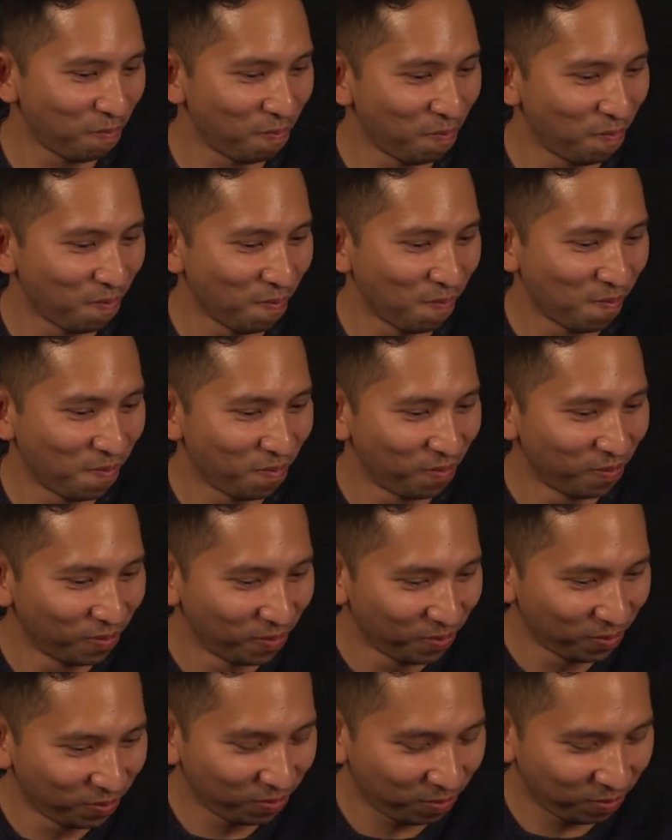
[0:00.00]

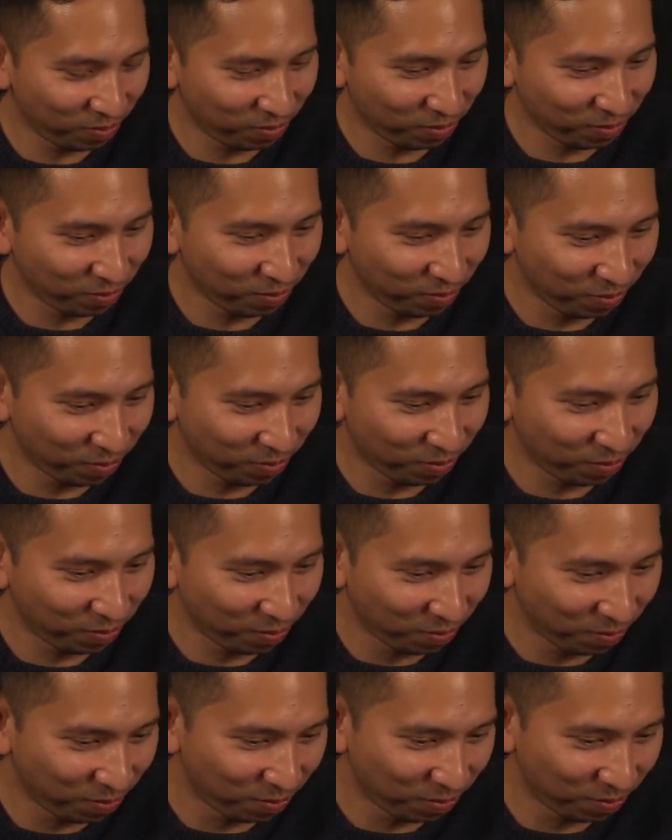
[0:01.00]

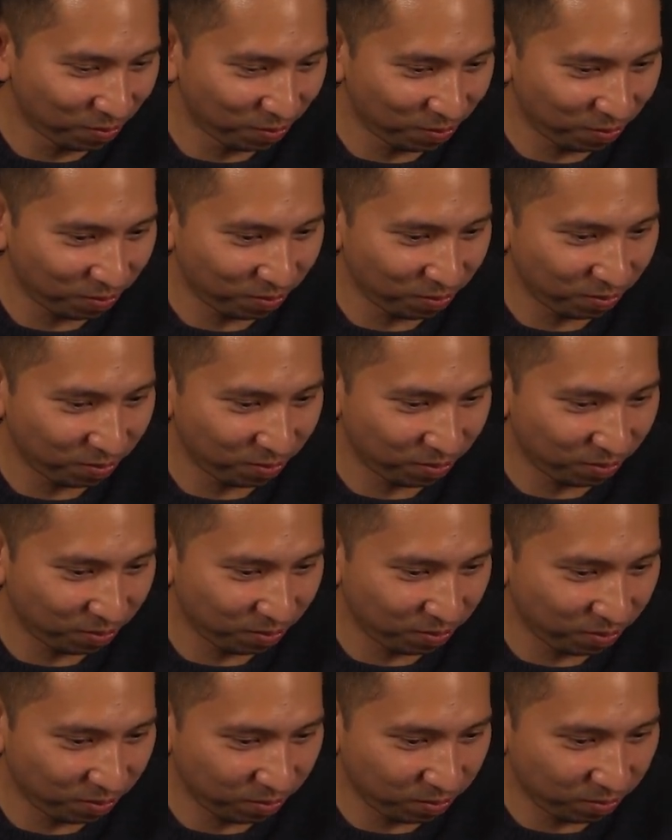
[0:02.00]

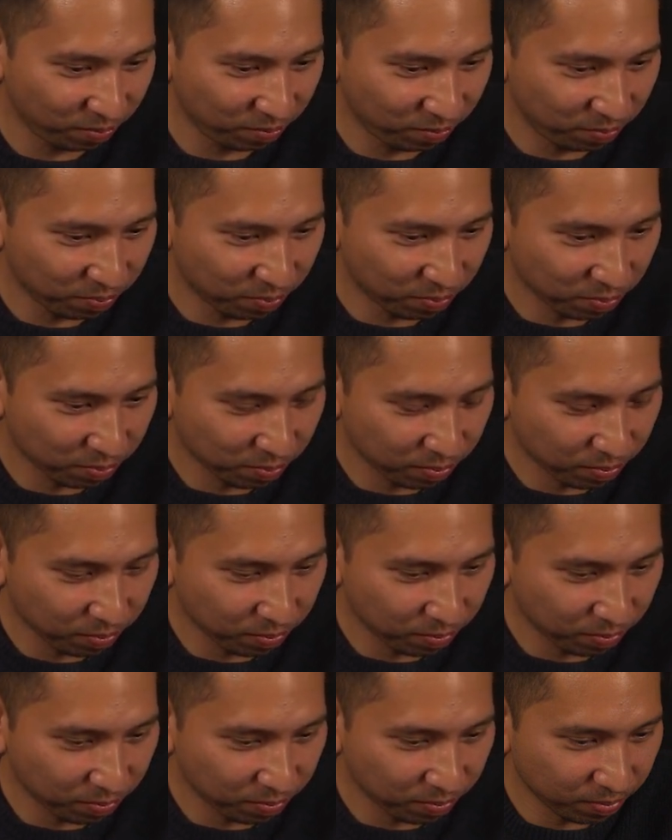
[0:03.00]

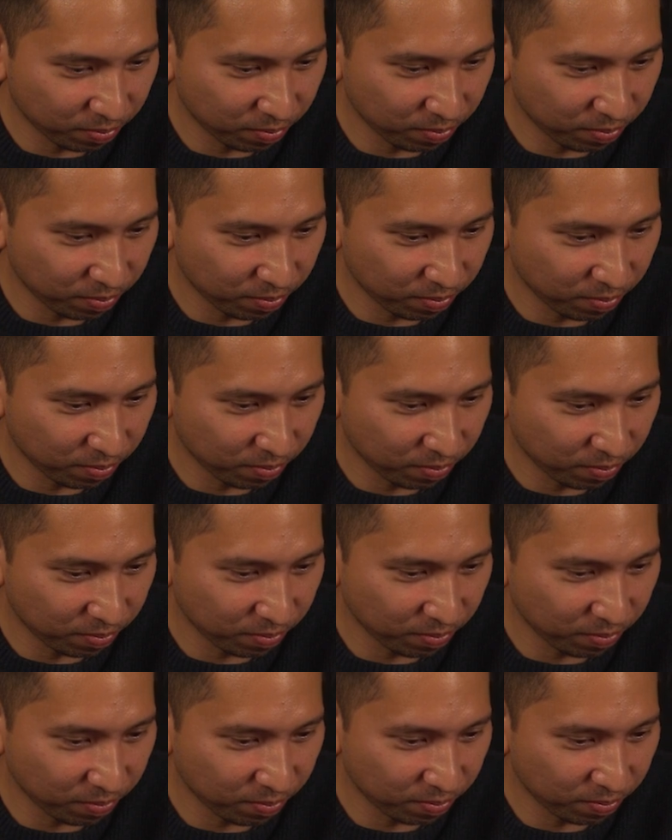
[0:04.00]

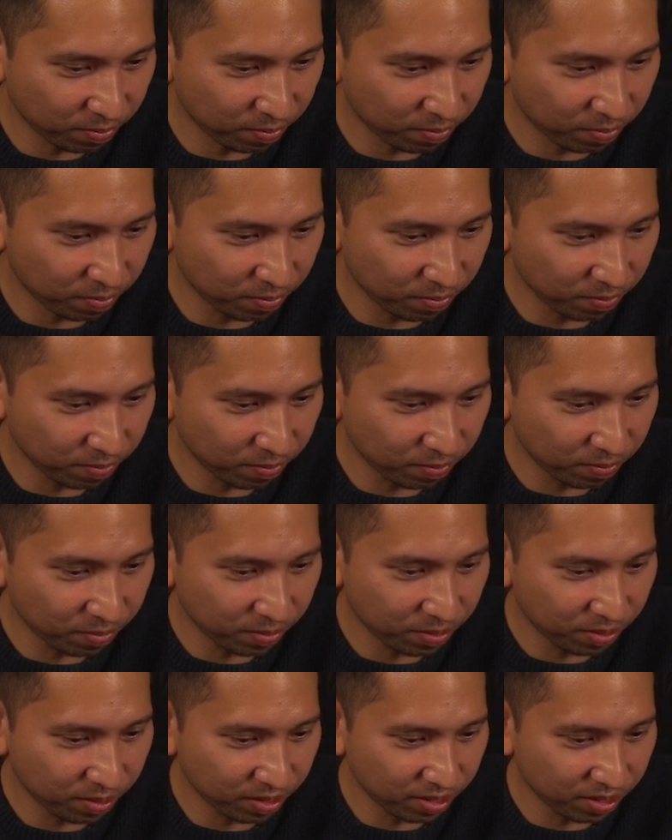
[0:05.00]

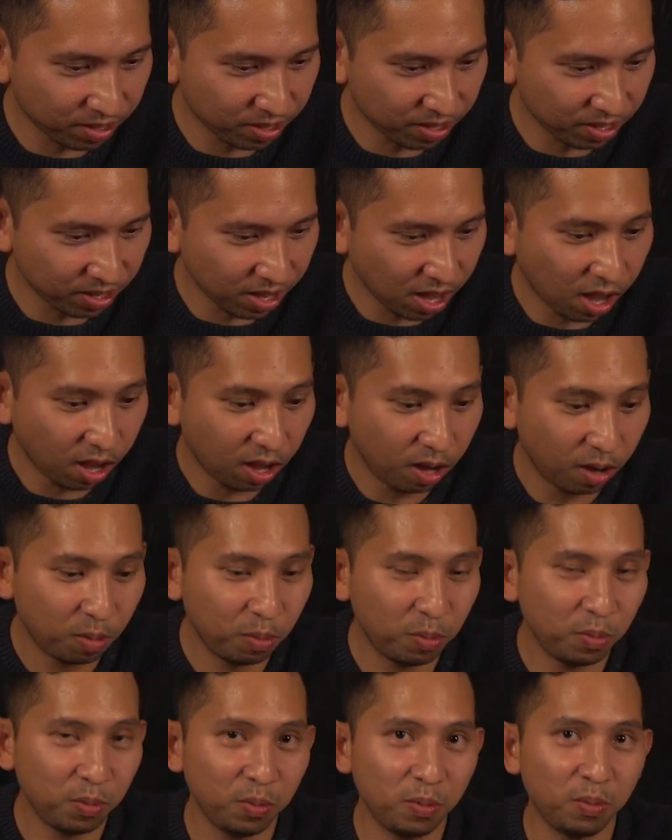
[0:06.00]

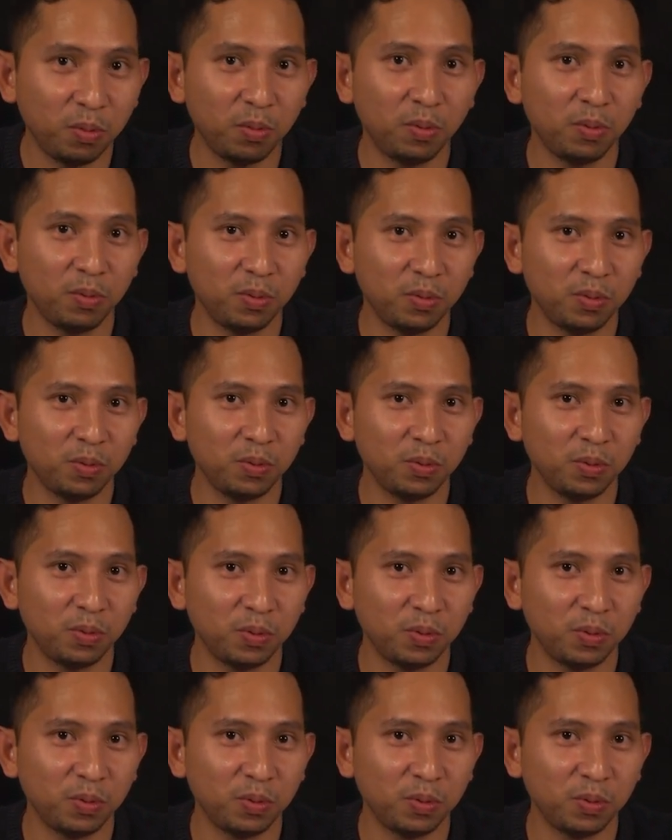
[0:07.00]
No words are spoken by the person on screen.